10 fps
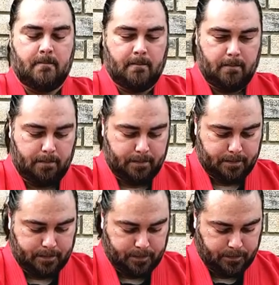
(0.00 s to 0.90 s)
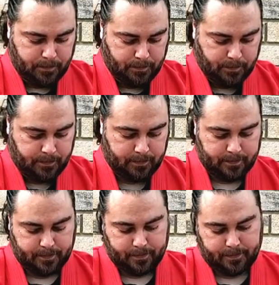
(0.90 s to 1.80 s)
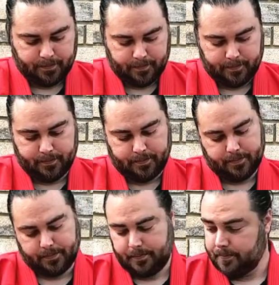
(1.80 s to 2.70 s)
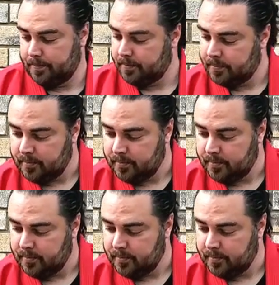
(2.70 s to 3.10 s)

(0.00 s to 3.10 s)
[no speech]